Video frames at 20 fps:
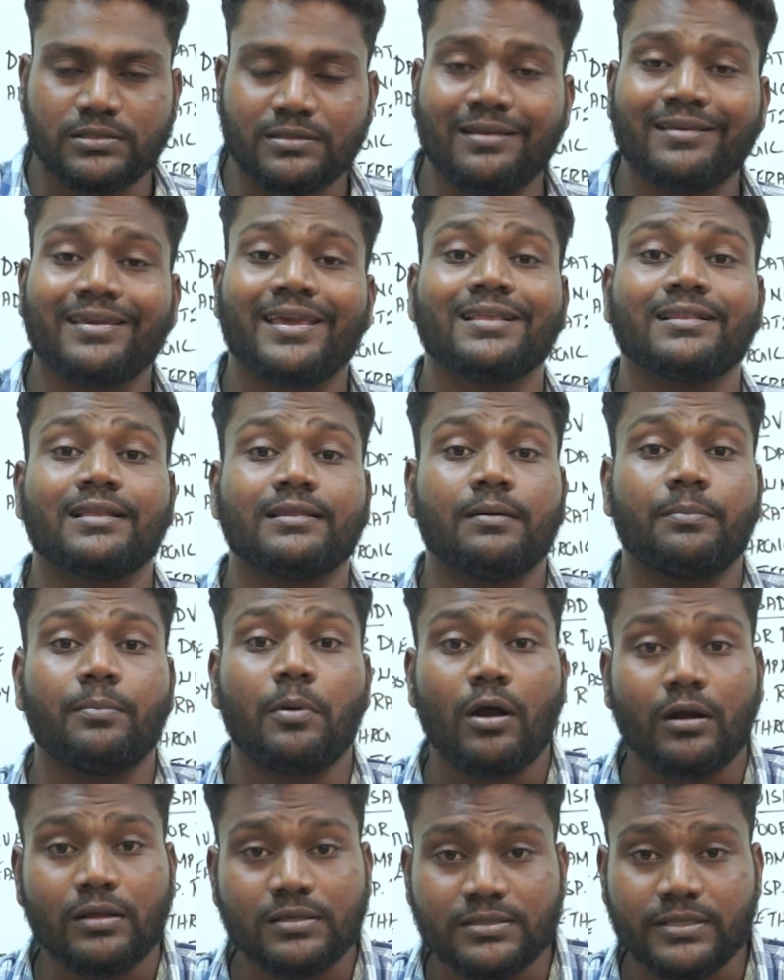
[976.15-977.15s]
thinking that the
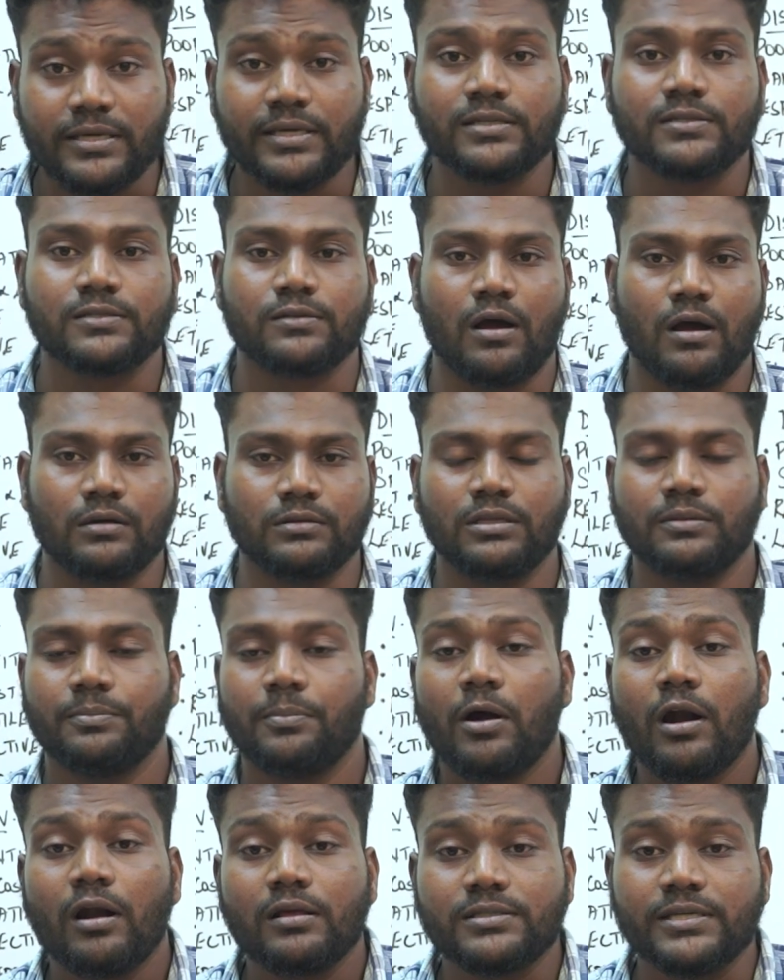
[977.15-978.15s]
policy is wrong, the
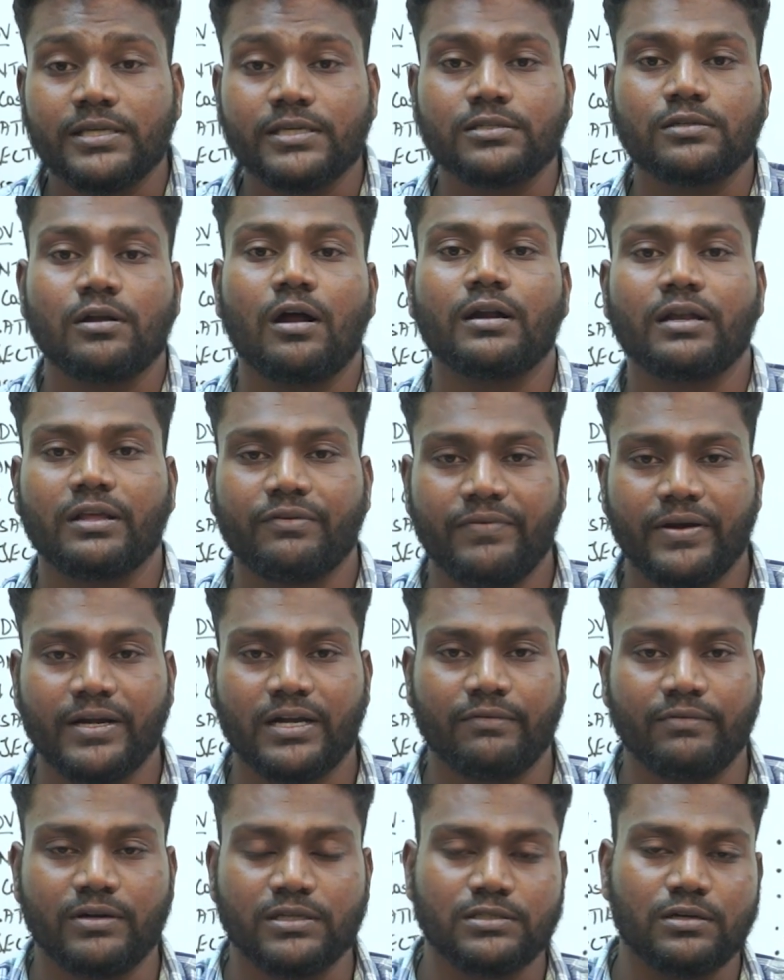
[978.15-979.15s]
policy is not
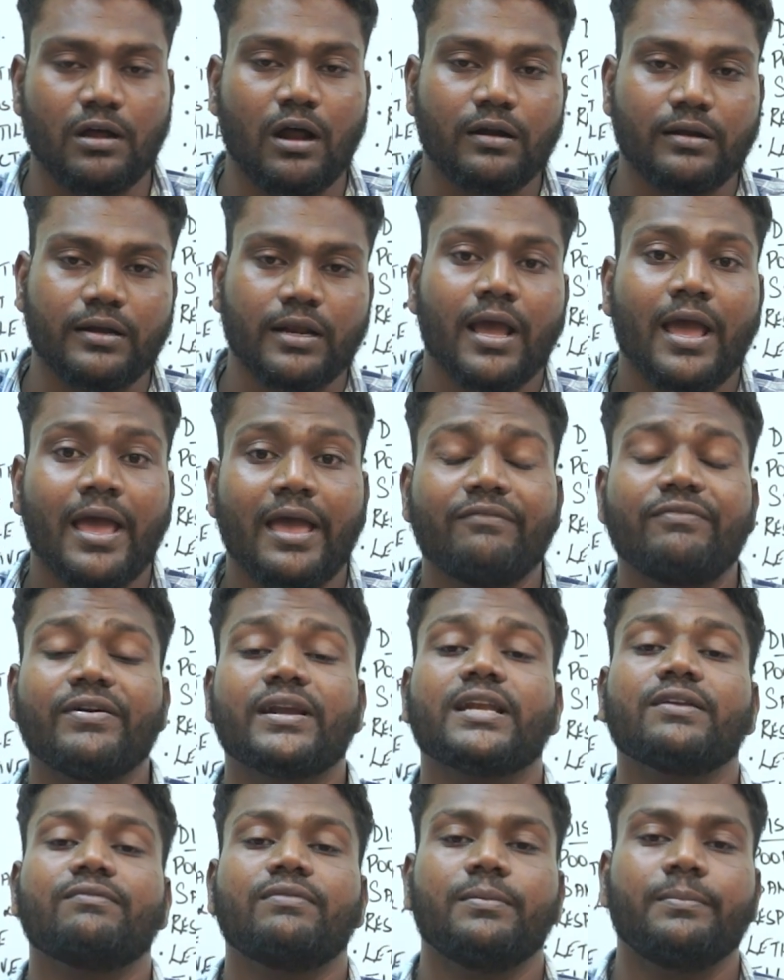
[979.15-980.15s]
effective, it is not
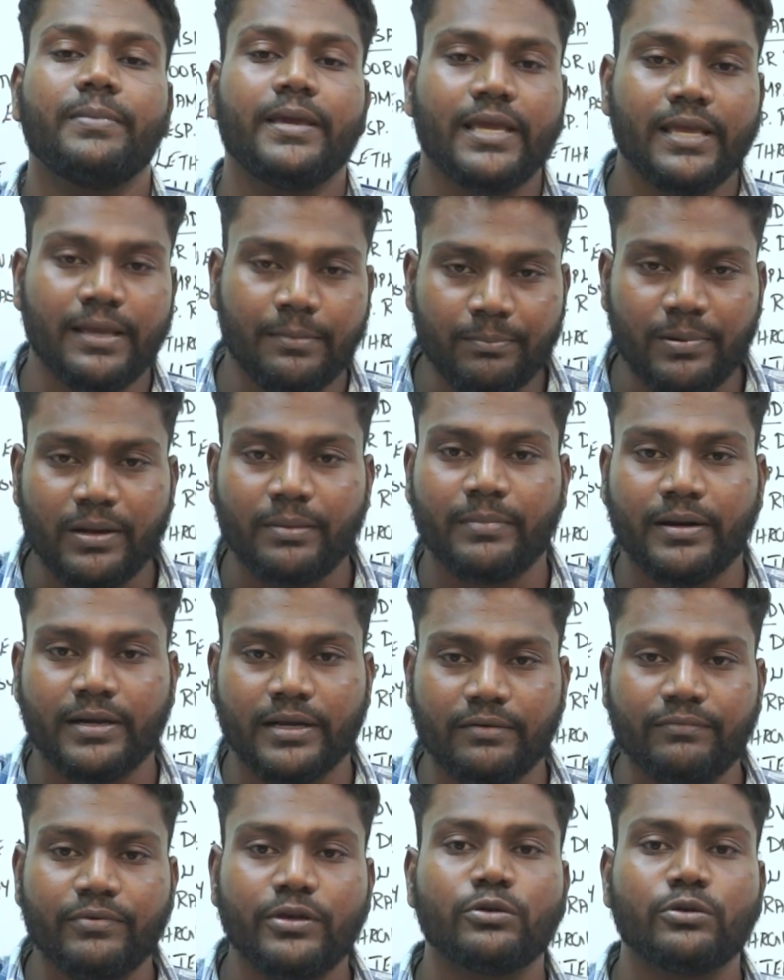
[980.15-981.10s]
effectively being implemented.